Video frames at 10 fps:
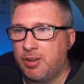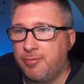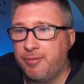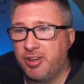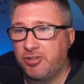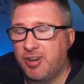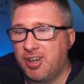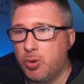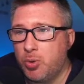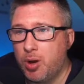The first
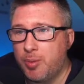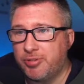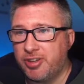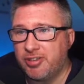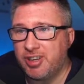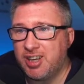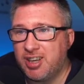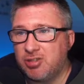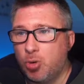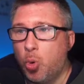value I'm setting
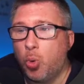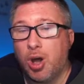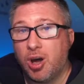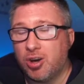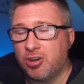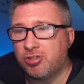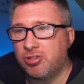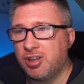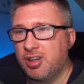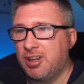is all args.